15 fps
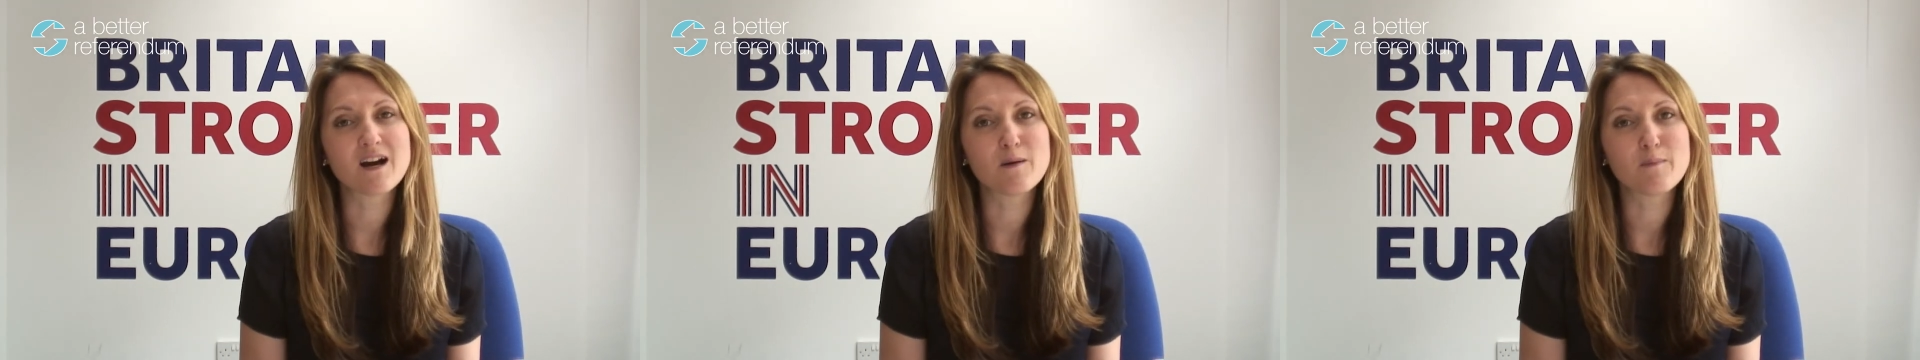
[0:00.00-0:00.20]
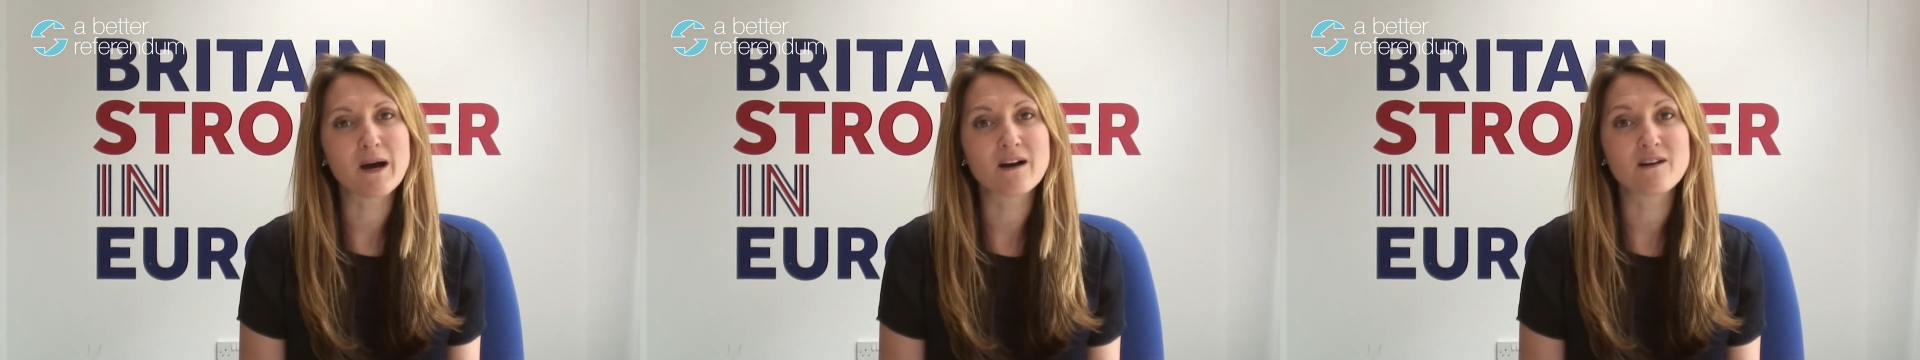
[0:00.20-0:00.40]

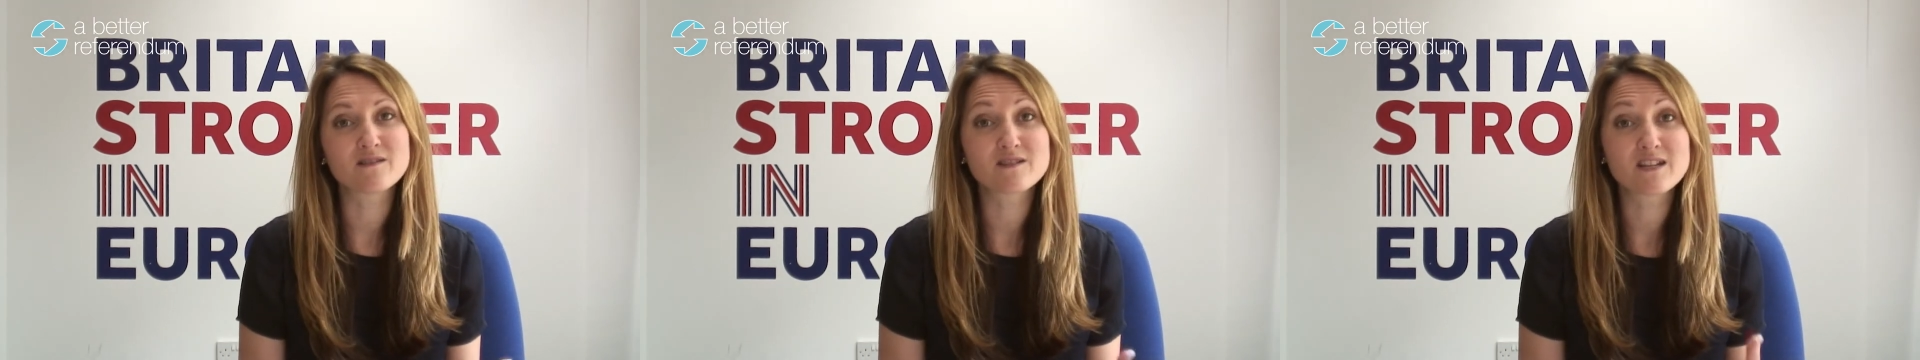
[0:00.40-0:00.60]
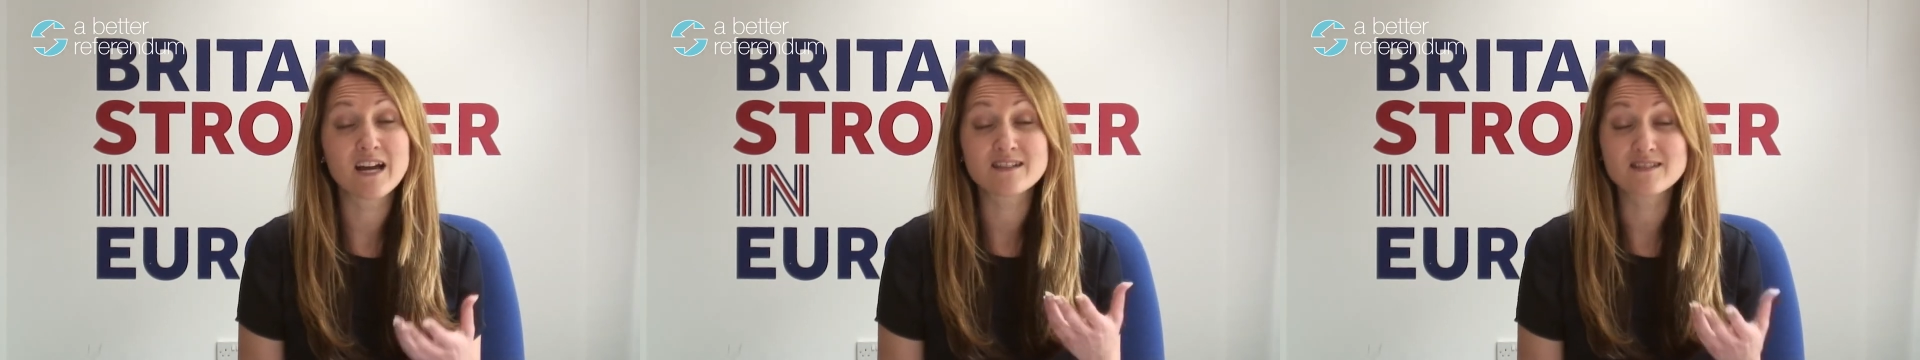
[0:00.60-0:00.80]

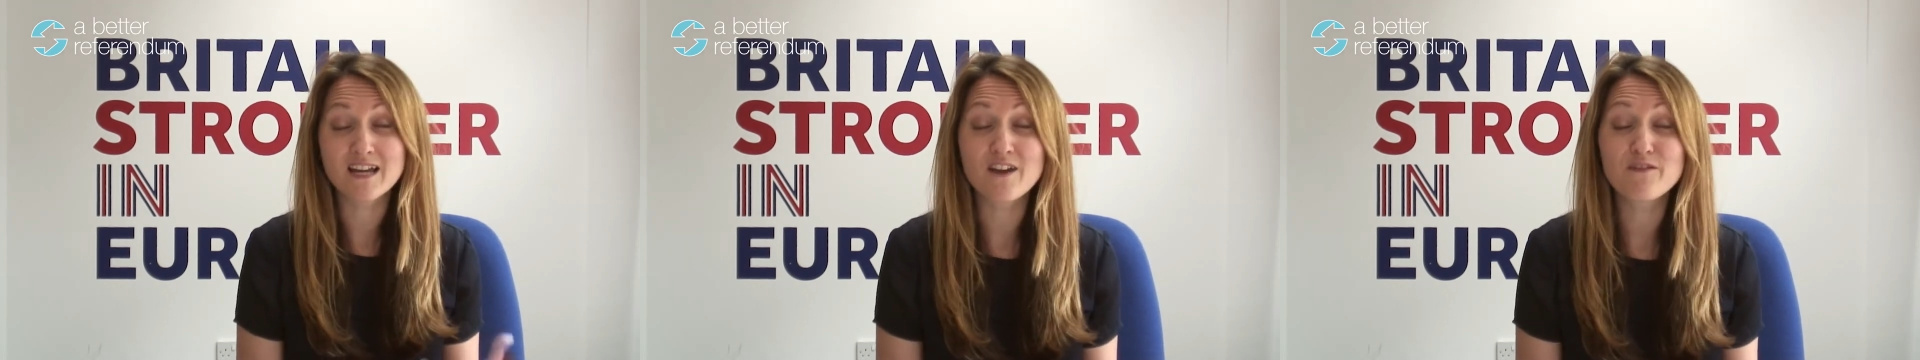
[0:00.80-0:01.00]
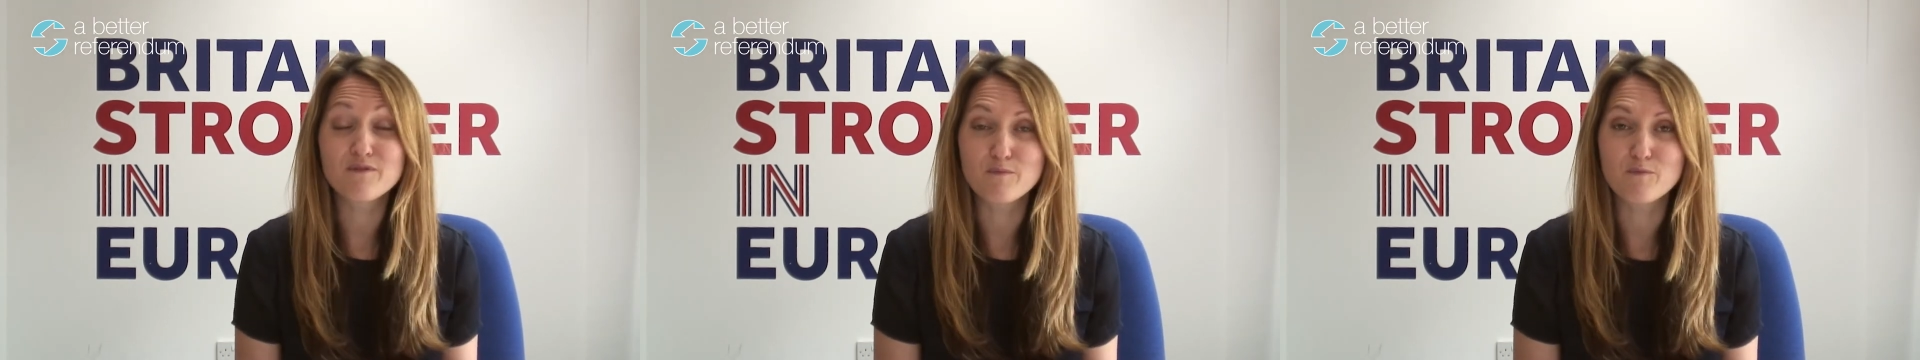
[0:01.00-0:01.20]
about, as
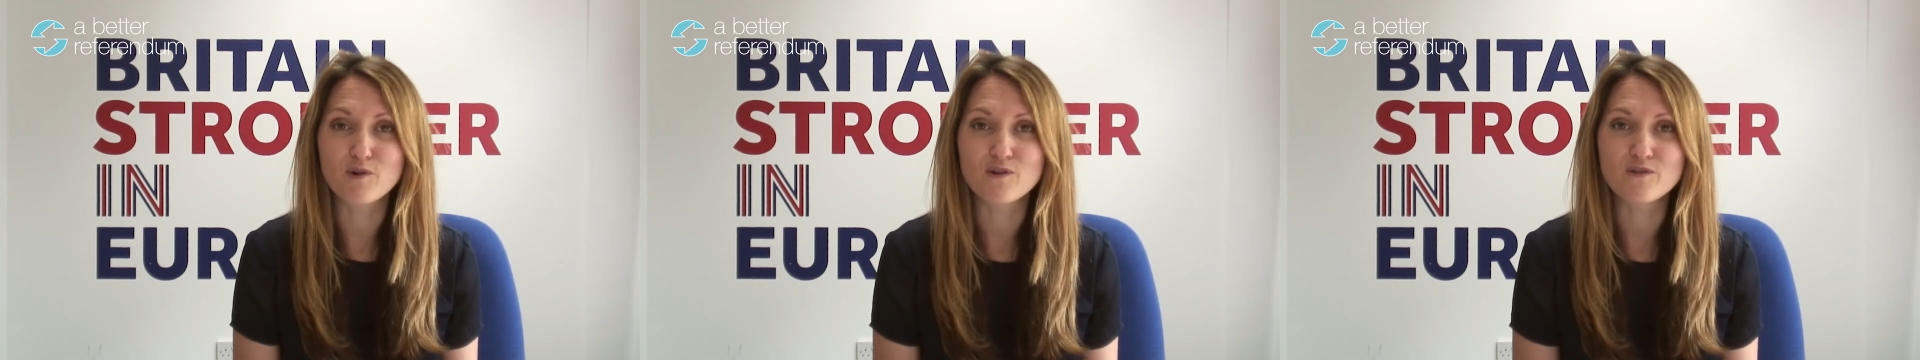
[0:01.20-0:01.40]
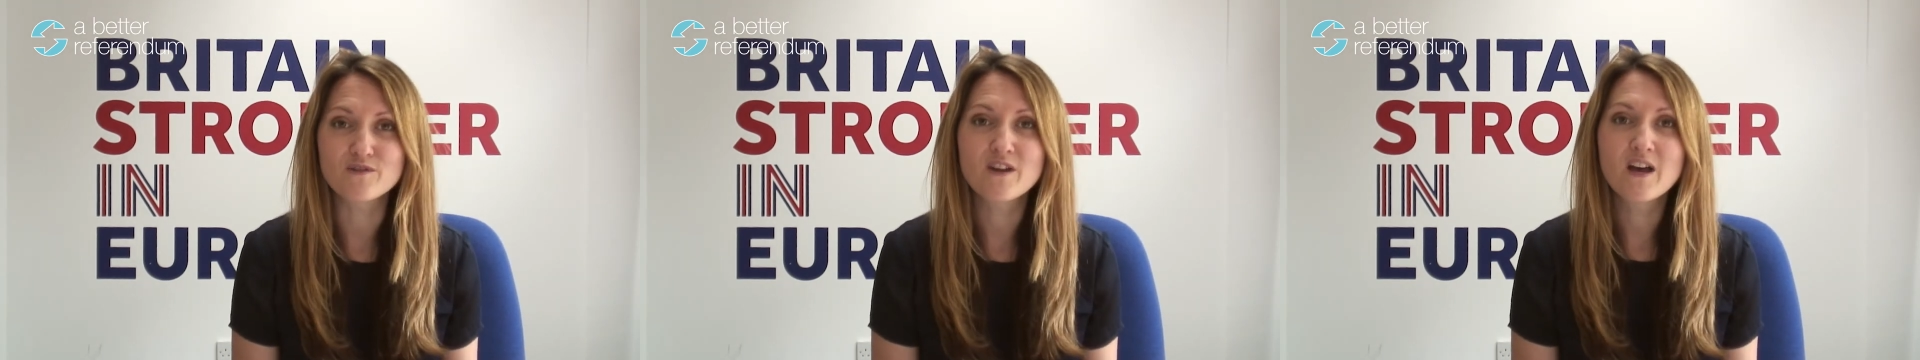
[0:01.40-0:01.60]
Catherine
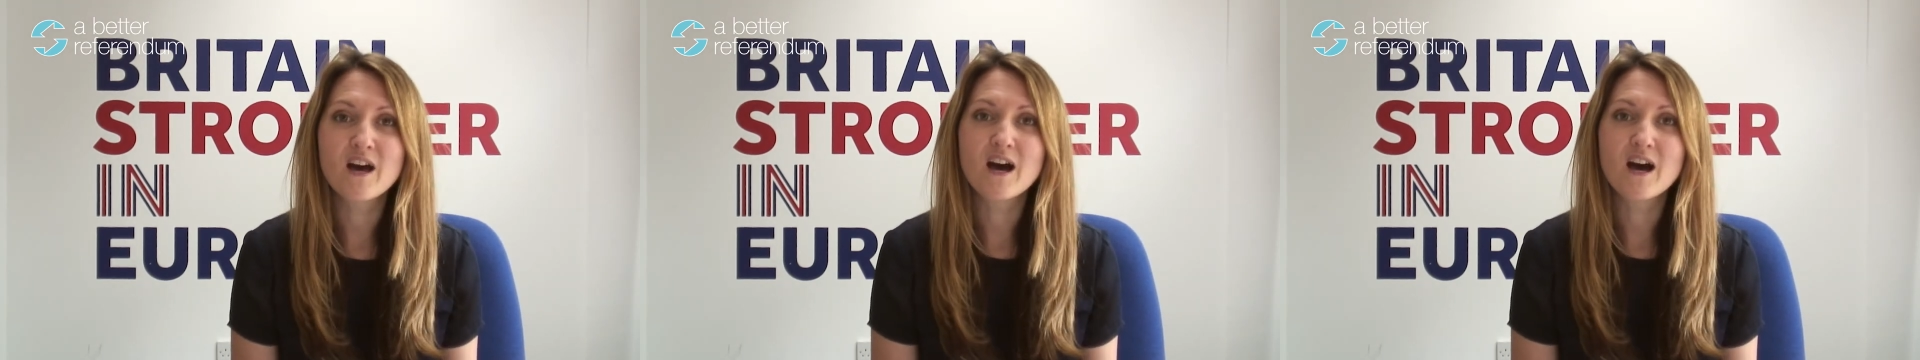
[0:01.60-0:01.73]
was,